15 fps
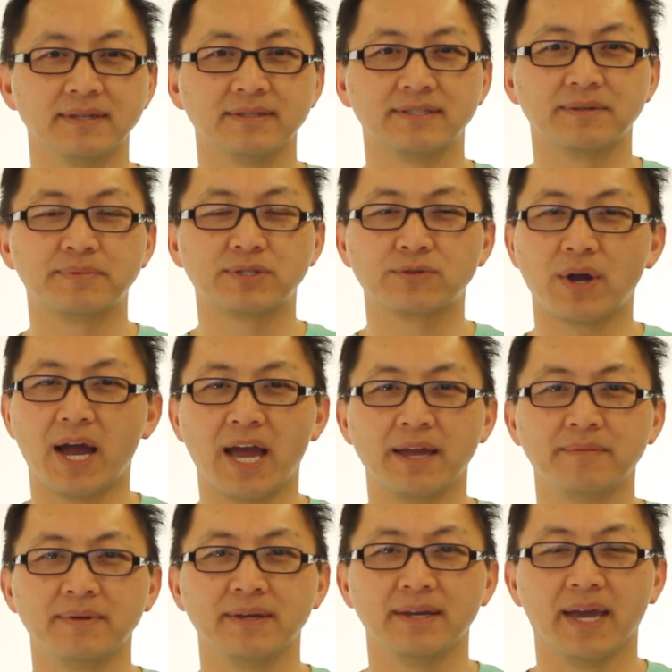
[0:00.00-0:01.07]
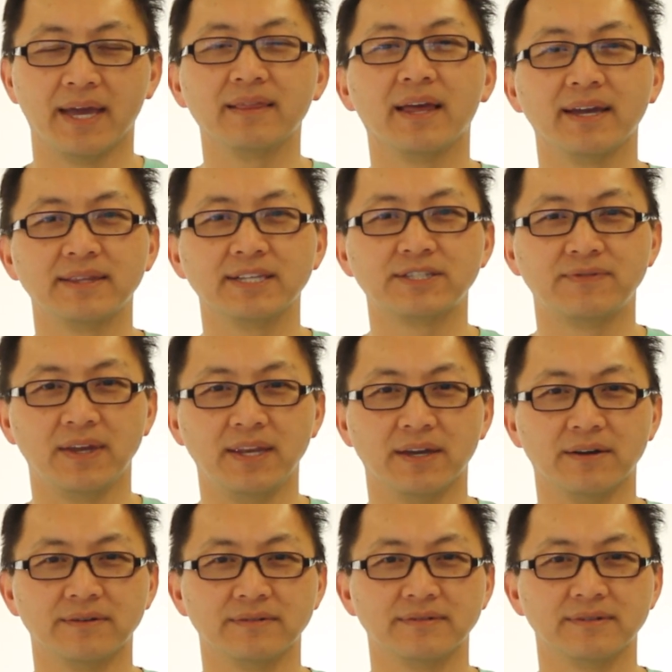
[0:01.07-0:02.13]
subscribe, and like this
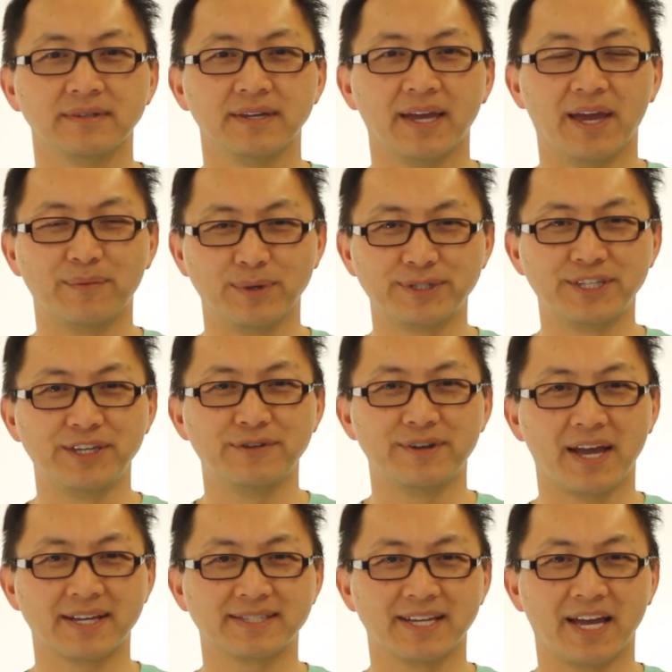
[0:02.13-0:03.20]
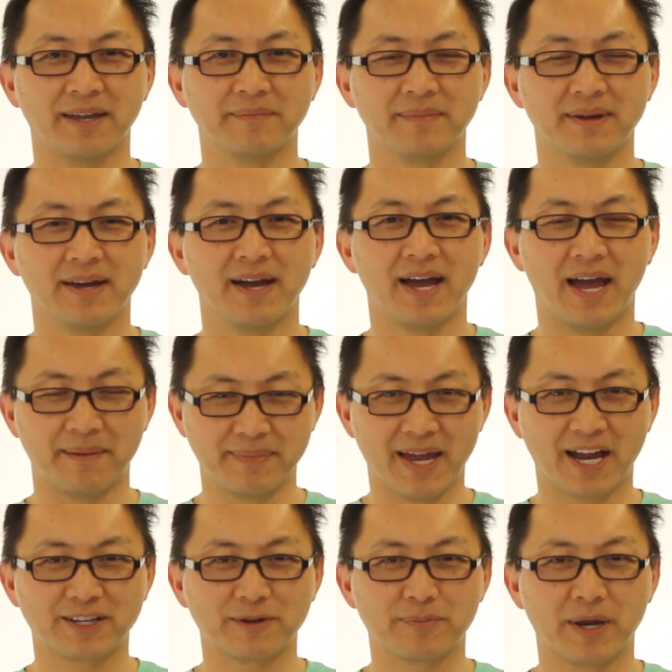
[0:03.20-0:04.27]
video. And we'll see you next time. I'm
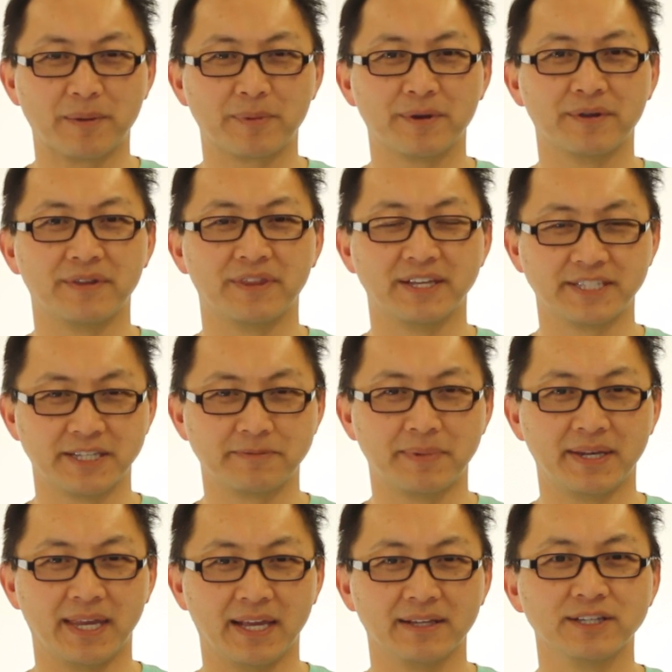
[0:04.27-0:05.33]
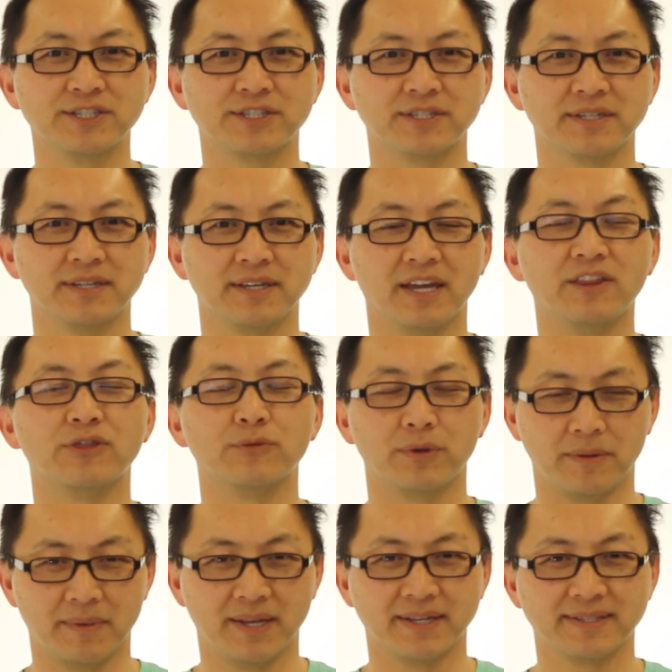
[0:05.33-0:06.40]
Dr. Pepper, and this has been English in
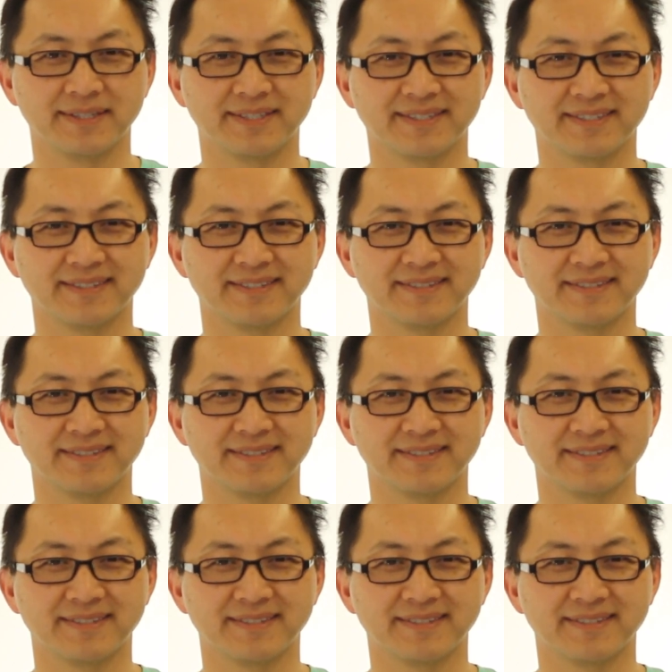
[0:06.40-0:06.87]
3 Minutes.